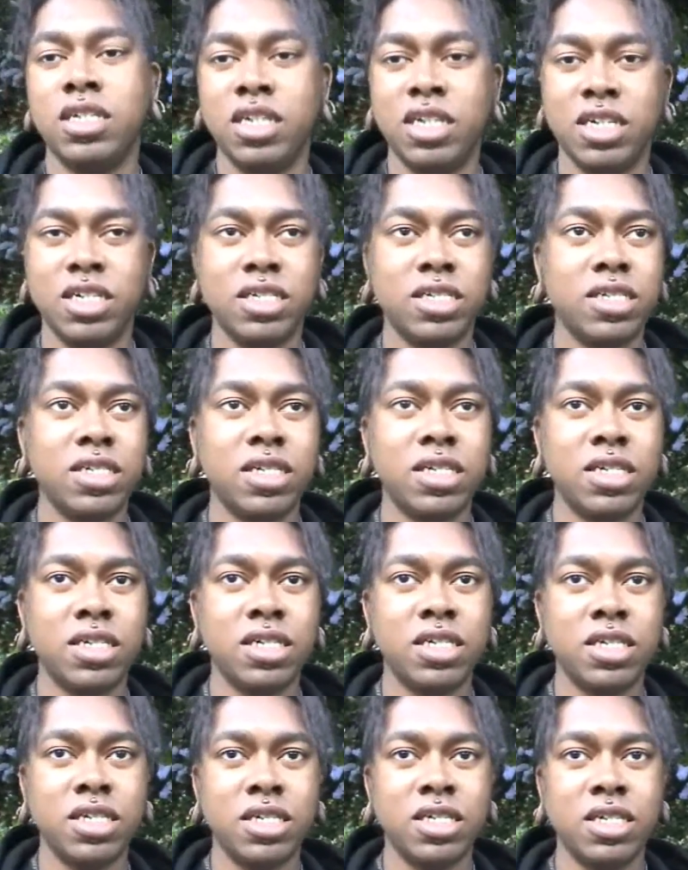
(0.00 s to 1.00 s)
and
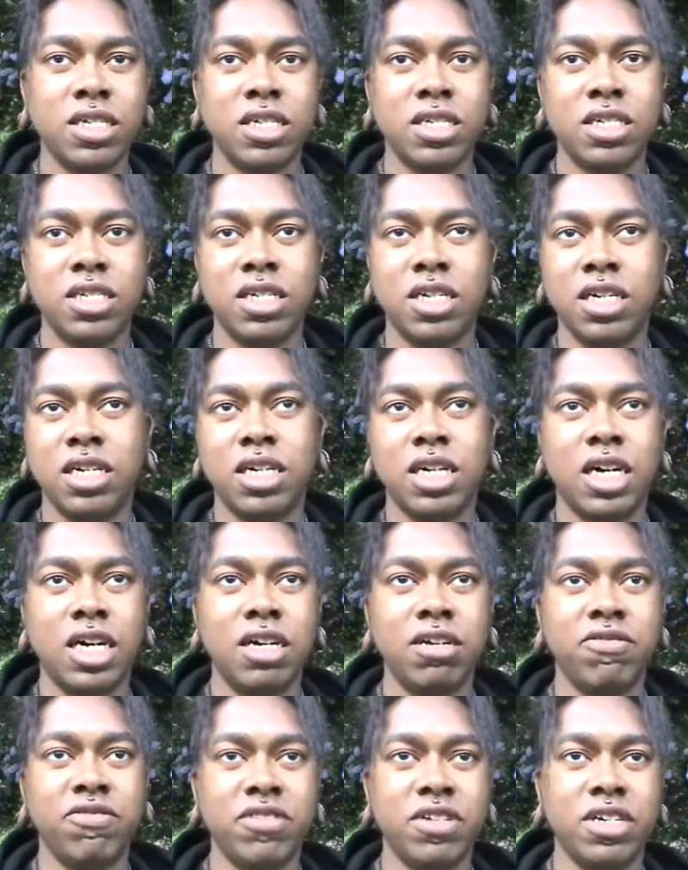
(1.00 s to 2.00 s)
yeah,
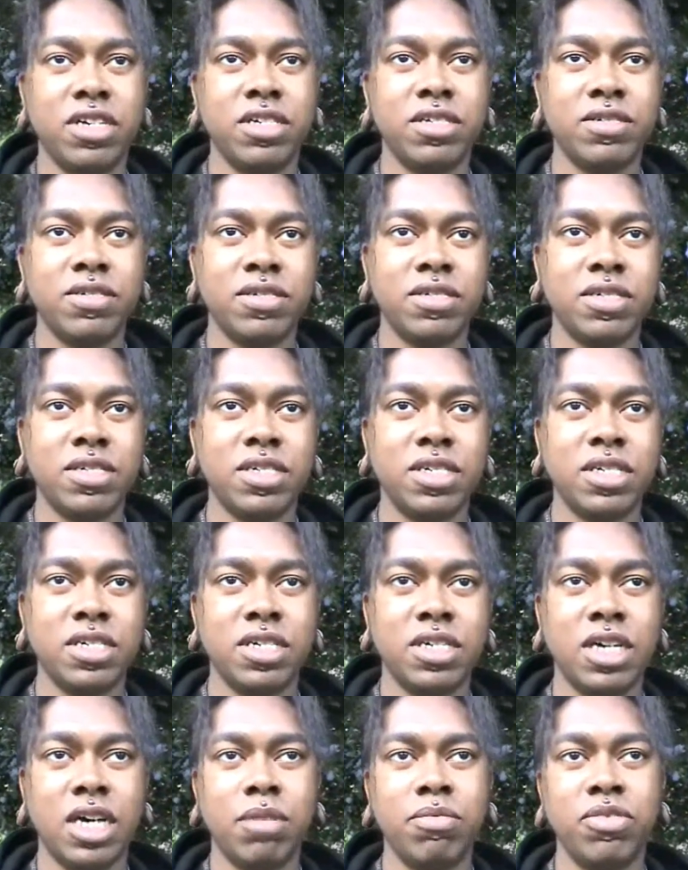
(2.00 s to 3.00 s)

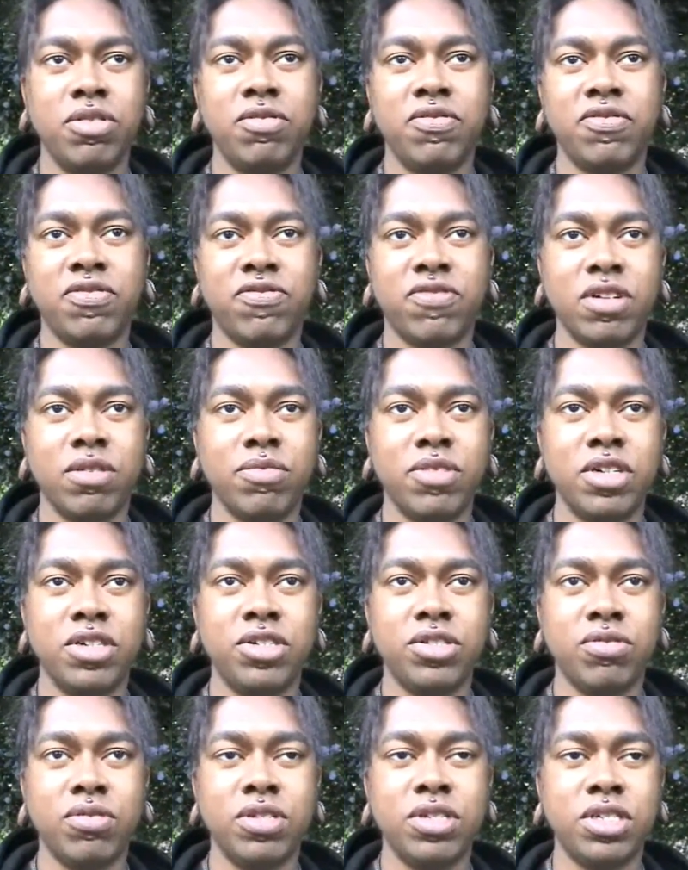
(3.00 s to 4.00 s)
I moved
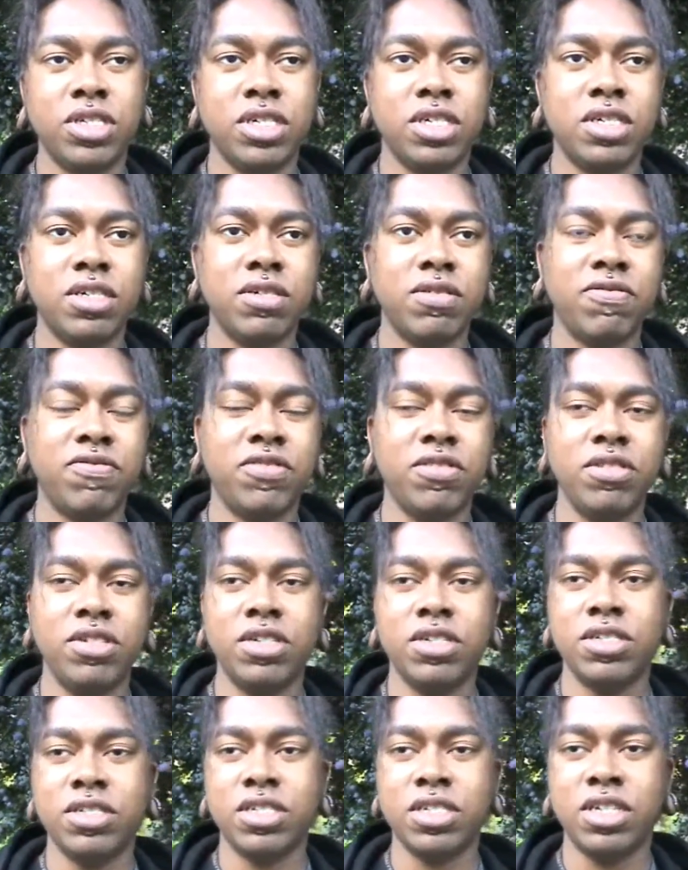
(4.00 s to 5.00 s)
from Georgia a few
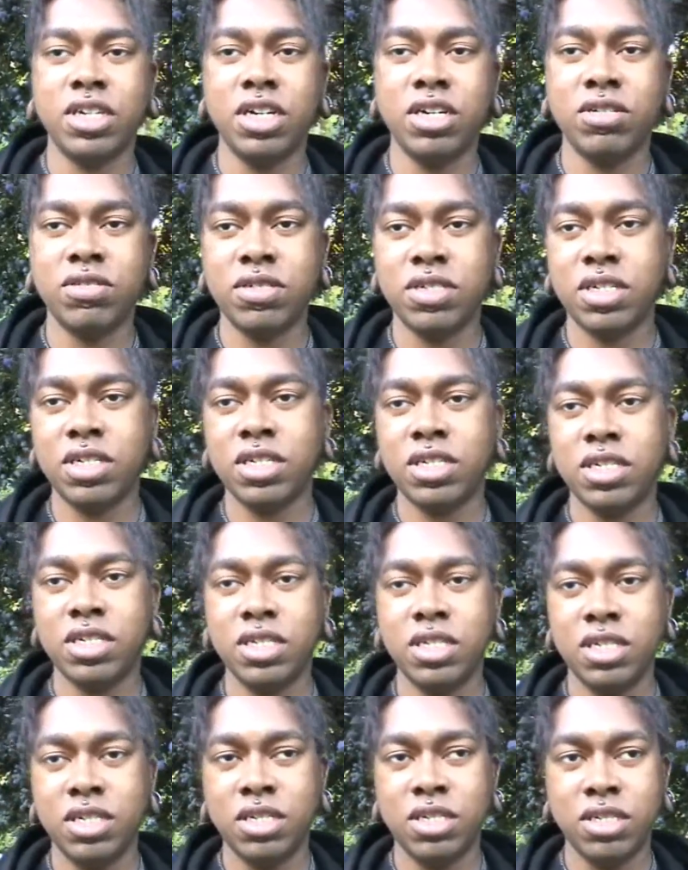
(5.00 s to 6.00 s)
years ago,
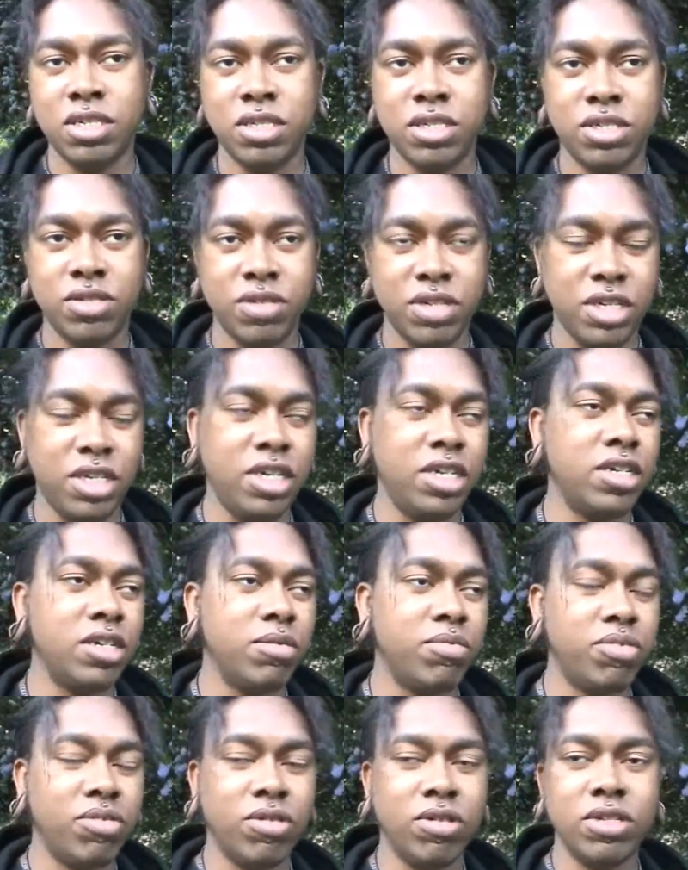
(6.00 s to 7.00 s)
straight here
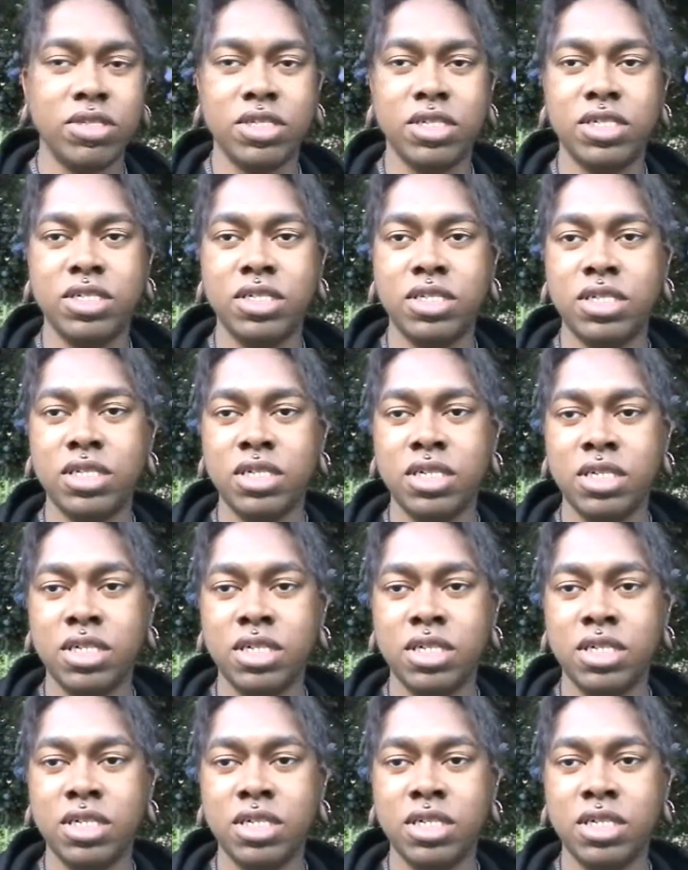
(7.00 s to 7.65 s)
to Portland.